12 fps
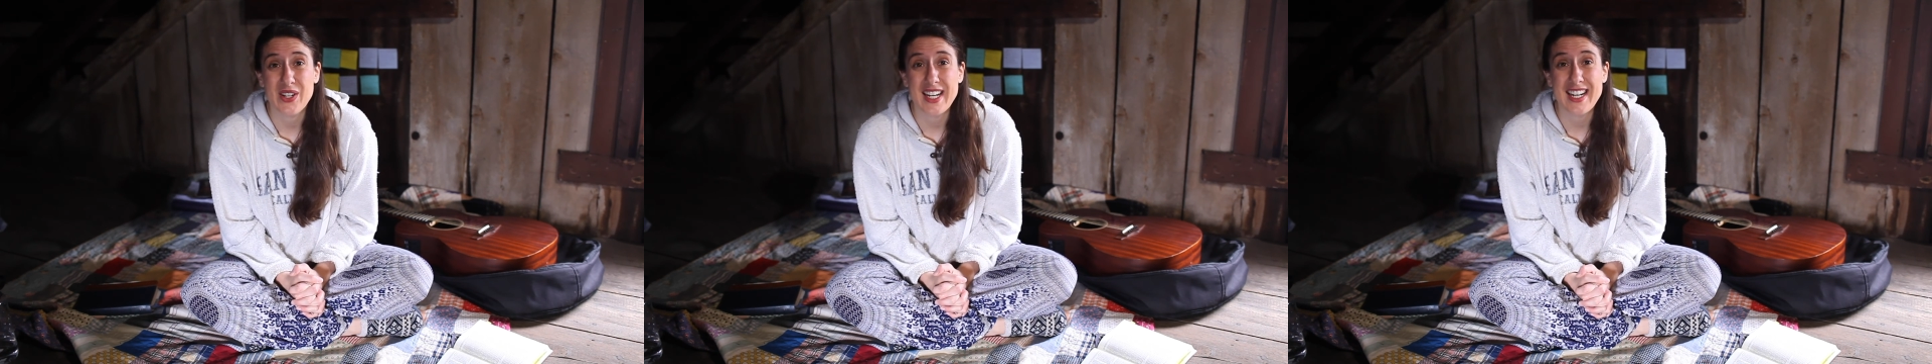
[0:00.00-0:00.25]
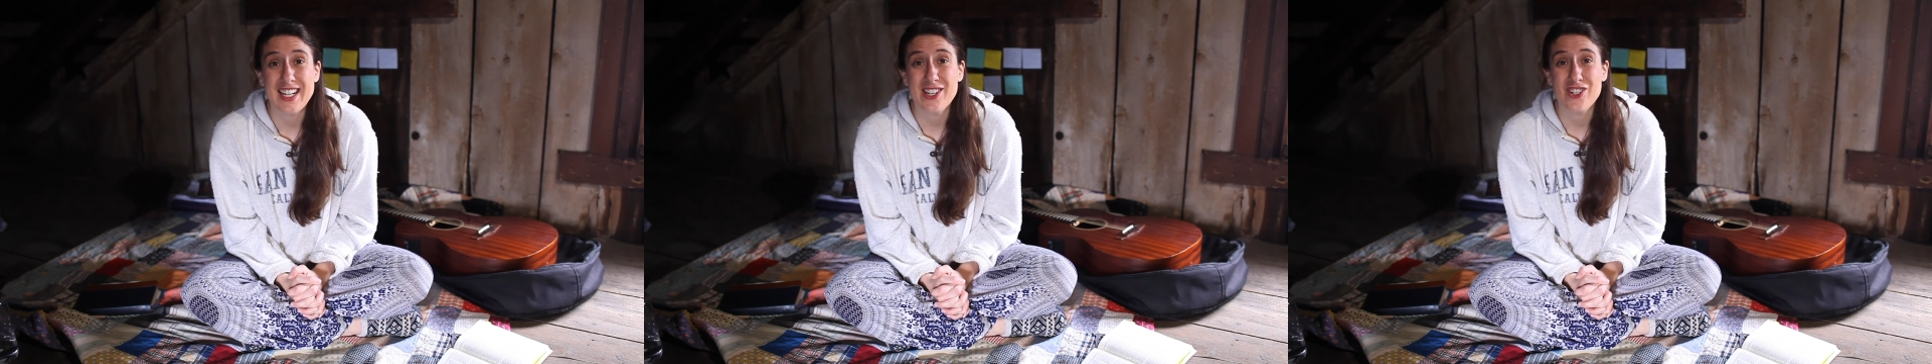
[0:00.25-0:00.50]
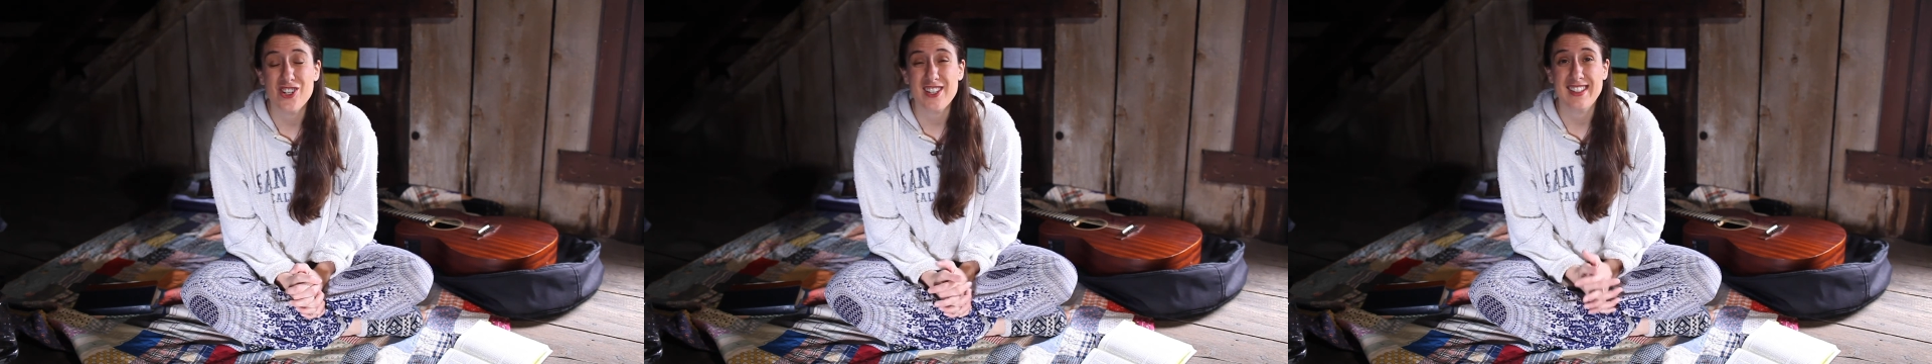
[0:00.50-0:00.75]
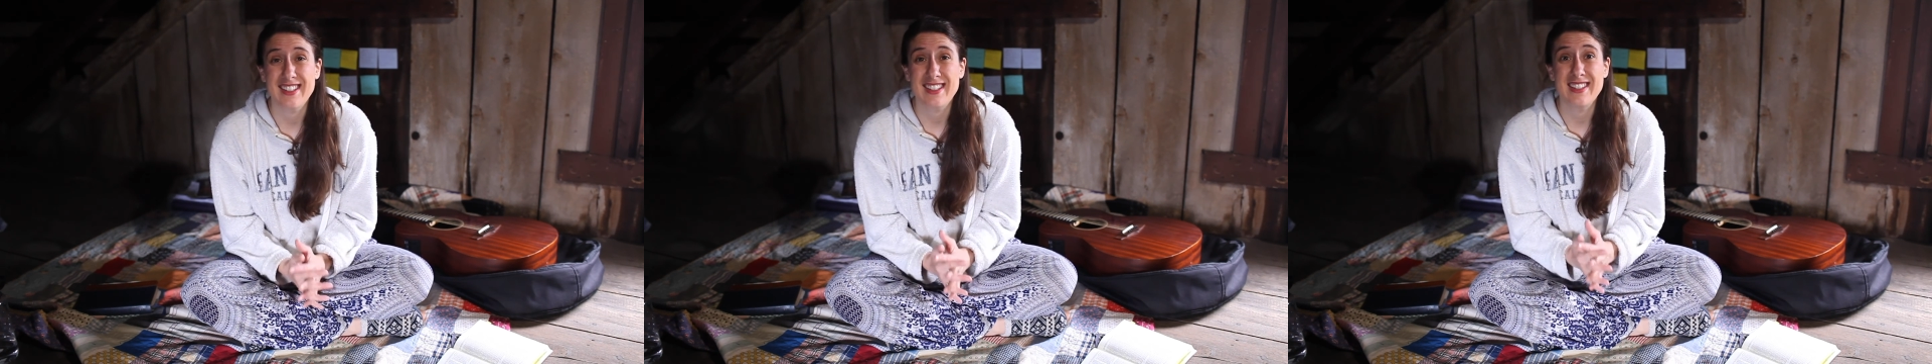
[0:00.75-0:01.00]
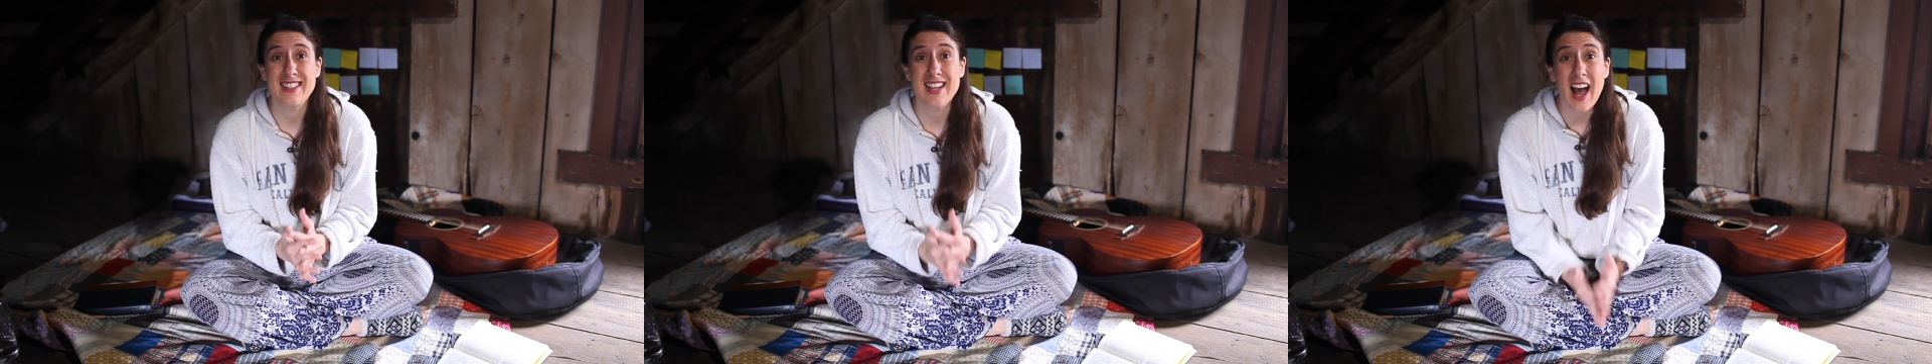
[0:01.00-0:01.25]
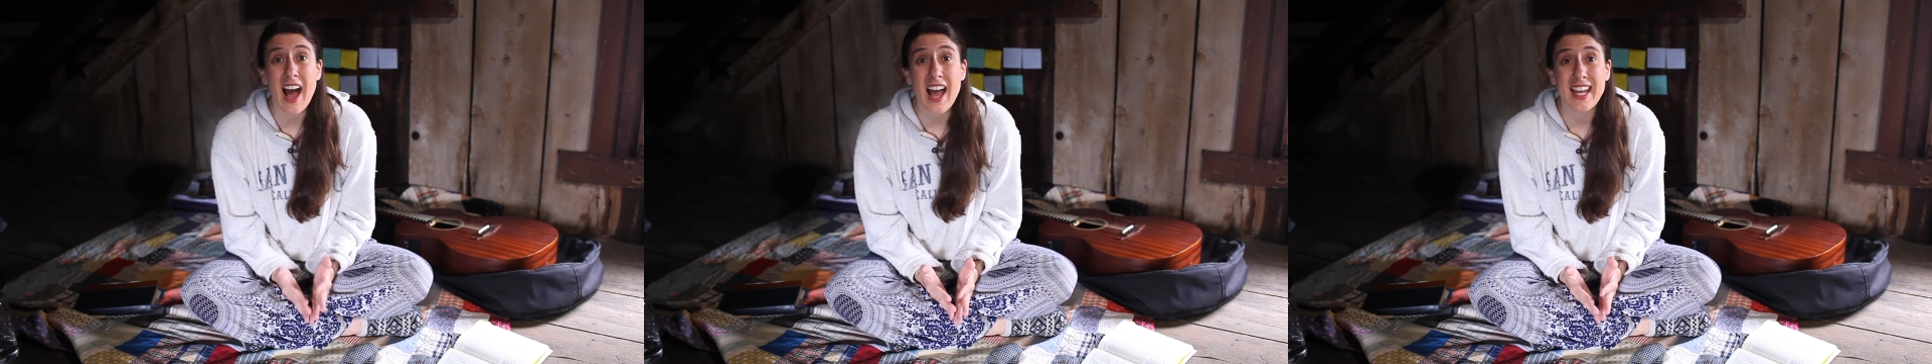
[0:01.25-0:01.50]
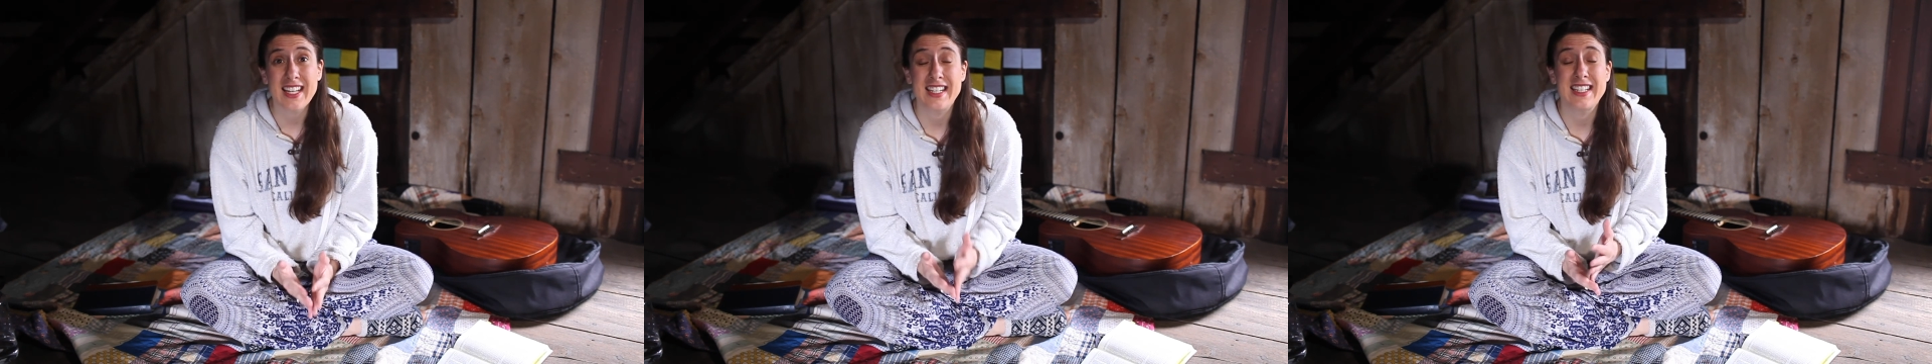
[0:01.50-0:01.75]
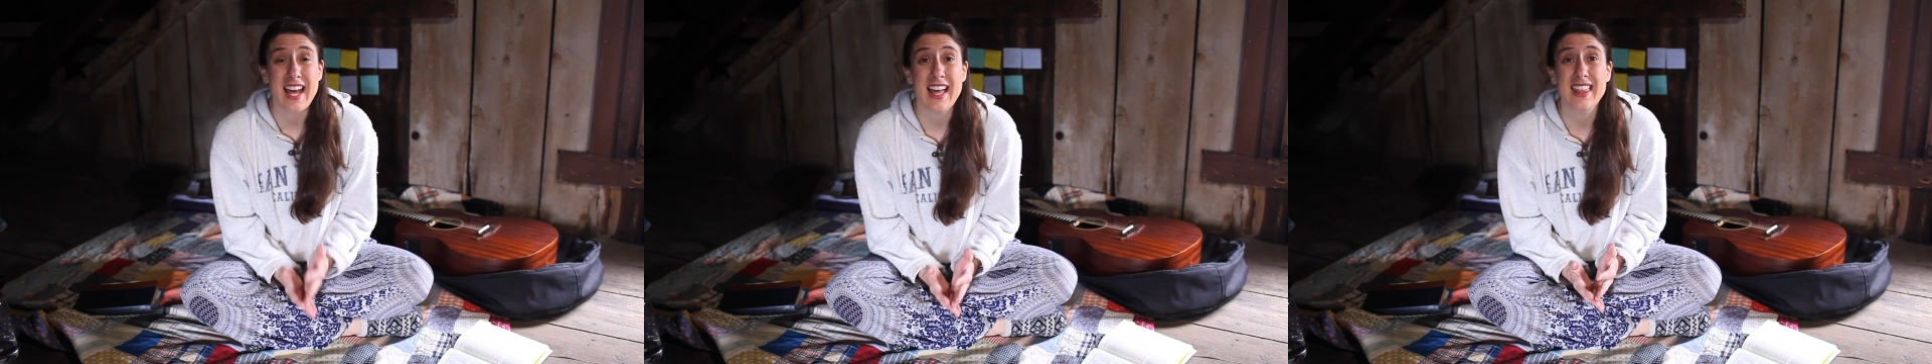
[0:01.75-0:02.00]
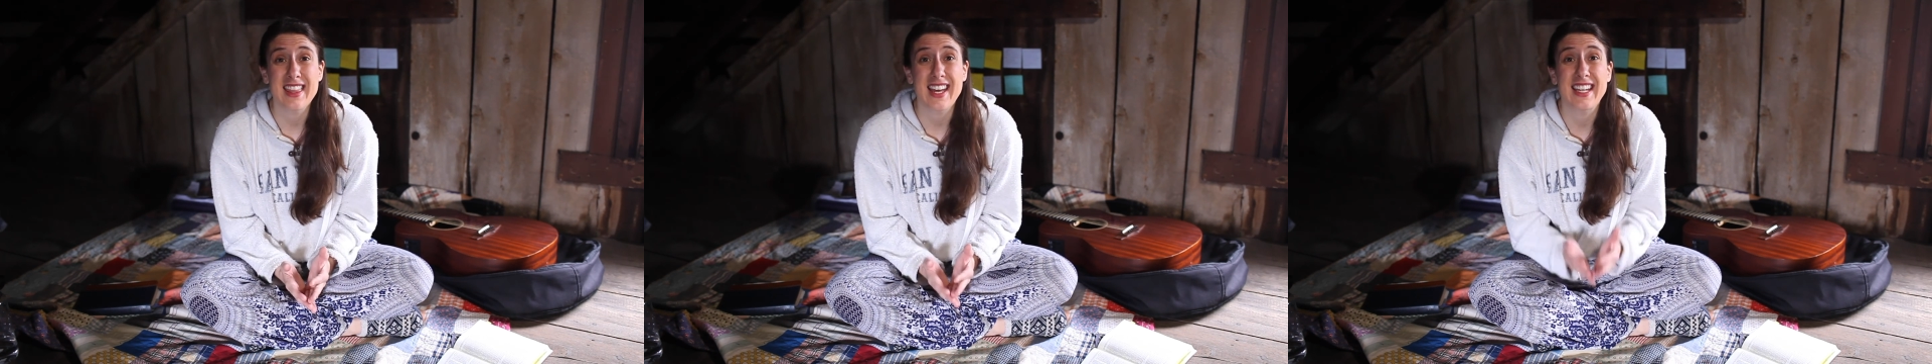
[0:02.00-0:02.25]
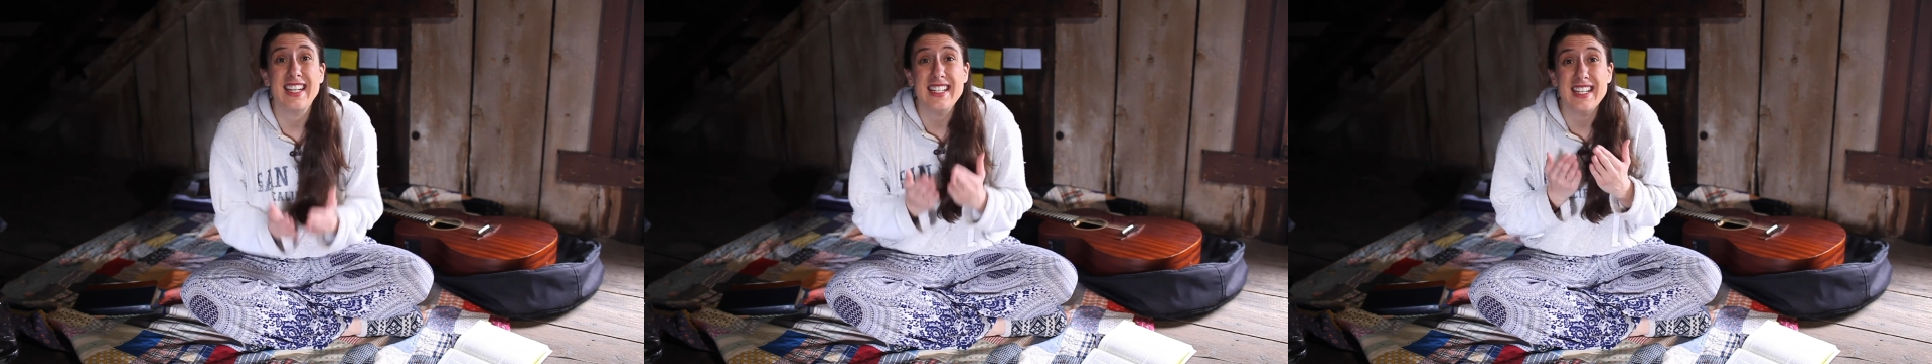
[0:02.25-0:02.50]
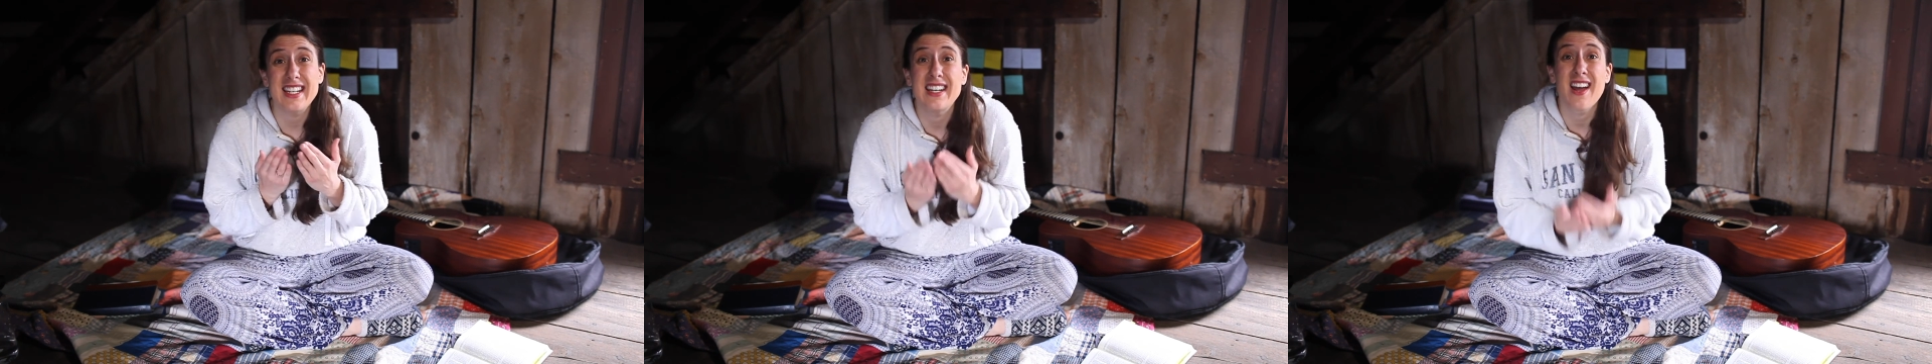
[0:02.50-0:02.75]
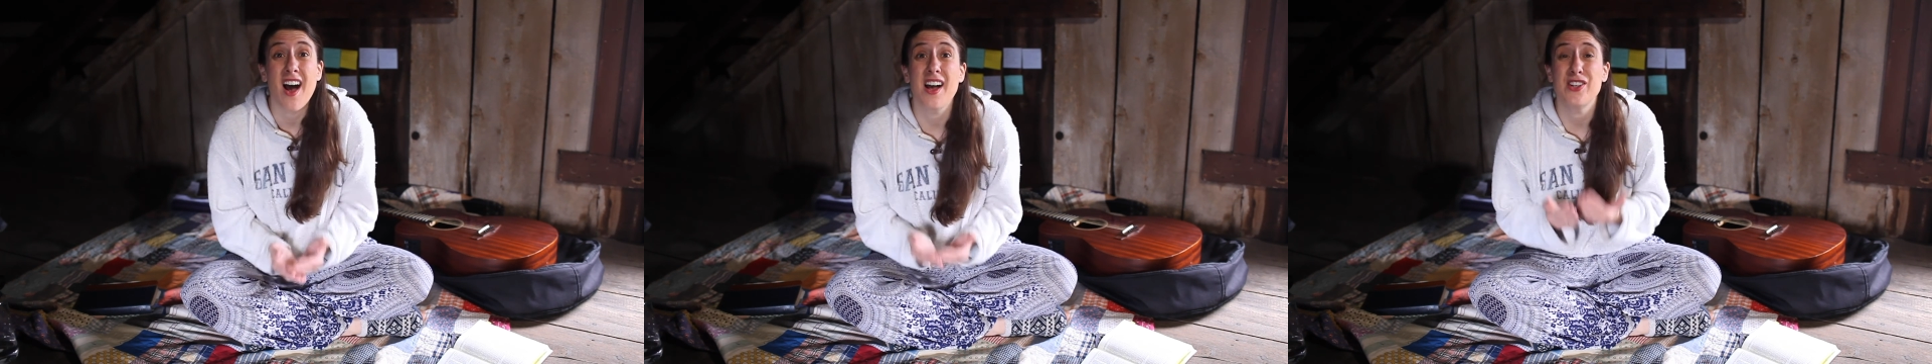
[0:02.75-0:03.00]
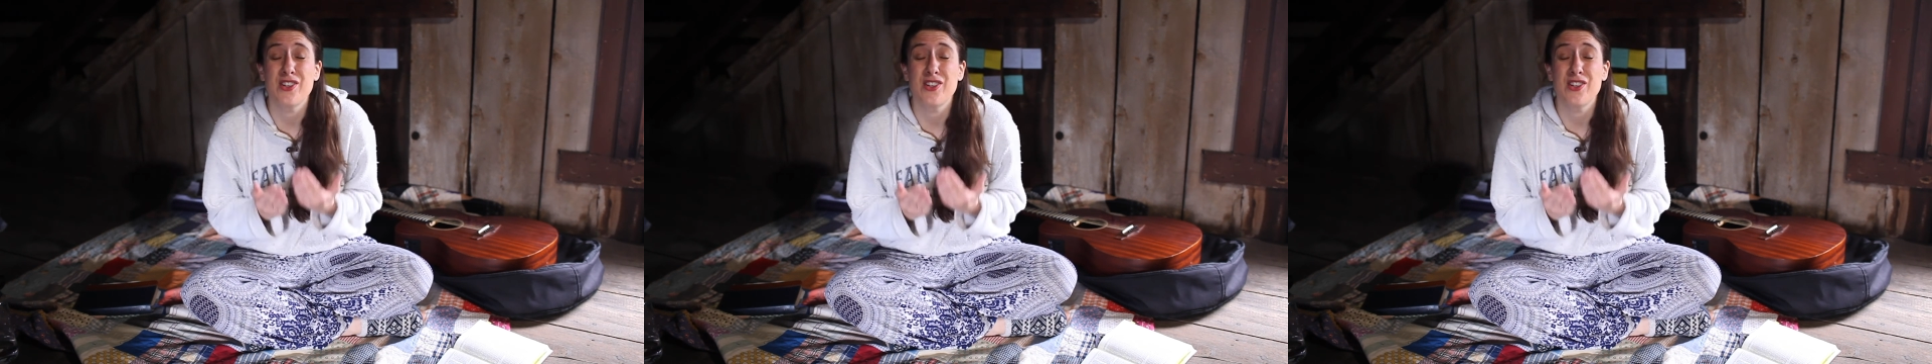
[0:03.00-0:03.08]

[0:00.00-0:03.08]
he didn't just die a death that he did not